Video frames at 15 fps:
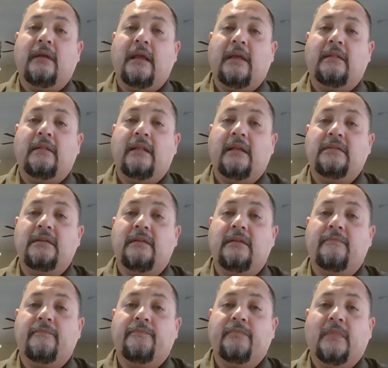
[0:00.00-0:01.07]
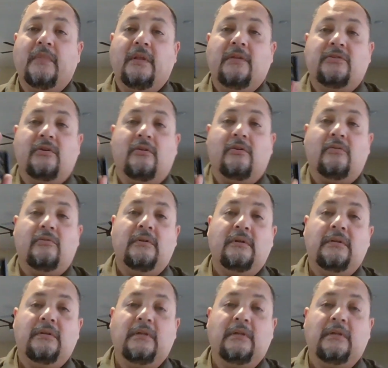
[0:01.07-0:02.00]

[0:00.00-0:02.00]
And that's it. So